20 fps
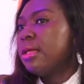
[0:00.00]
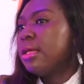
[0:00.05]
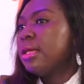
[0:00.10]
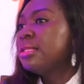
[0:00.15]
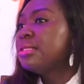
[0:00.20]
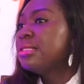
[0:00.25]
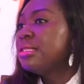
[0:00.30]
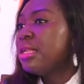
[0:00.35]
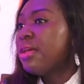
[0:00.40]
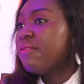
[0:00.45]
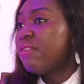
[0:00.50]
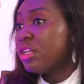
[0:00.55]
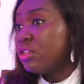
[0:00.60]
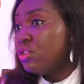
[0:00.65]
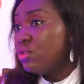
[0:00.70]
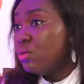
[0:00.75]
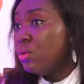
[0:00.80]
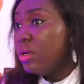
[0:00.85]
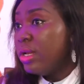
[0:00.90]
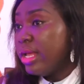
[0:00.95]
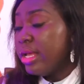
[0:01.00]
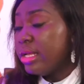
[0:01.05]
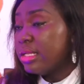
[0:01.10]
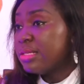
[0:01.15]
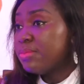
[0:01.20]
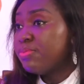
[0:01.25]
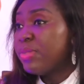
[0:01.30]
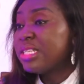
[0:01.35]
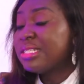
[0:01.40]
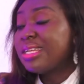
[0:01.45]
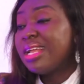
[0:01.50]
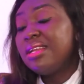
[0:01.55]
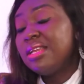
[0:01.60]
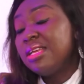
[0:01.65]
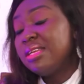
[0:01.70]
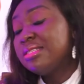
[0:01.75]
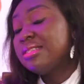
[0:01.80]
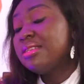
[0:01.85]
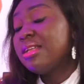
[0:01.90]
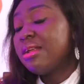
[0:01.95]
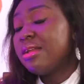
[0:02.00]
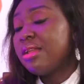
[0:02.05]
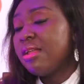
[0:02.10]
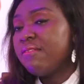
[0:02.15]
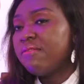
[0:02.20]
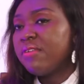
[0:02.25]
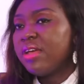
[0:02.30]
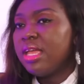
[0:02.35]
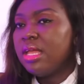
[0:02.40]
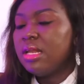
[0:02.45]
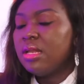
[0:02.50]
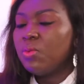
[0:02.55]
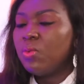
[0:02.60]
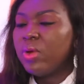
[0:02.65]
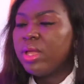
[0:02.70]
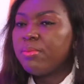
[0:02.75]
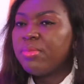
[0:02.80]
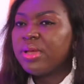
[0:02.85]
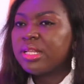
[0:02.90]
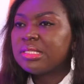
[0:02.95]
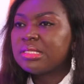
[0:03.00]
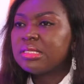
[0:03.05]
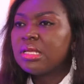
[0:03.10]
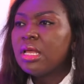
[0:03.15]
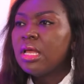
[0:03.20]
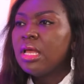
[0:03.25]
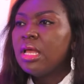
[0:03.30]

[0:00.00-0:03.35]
it's never too late, better late than never anyway. But